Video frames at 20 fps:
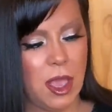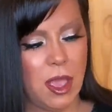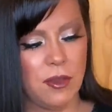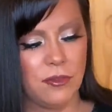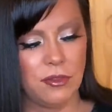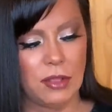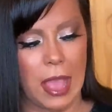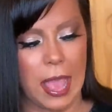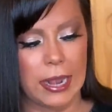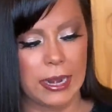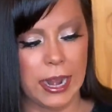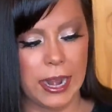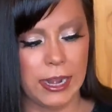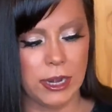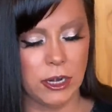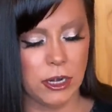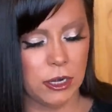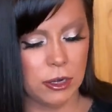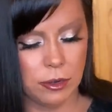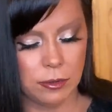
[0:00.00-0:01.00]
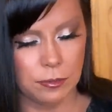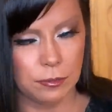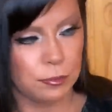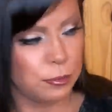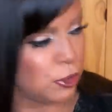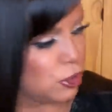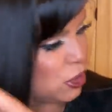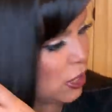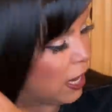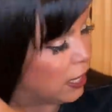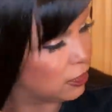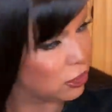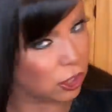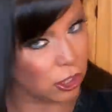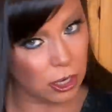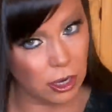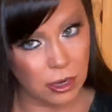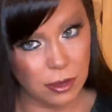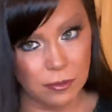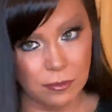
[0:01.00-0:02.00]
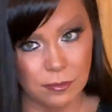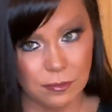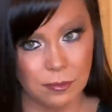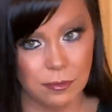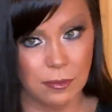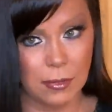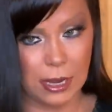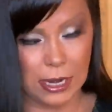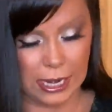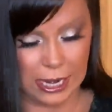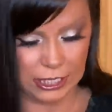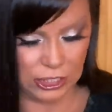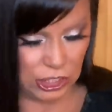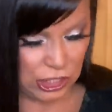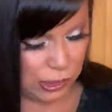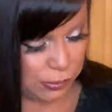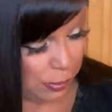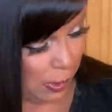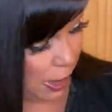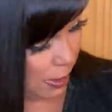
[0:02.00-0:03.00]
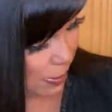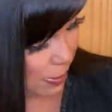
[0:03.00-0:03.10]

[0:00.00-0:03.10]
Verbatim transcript: Flat Iron Protector, and I just spray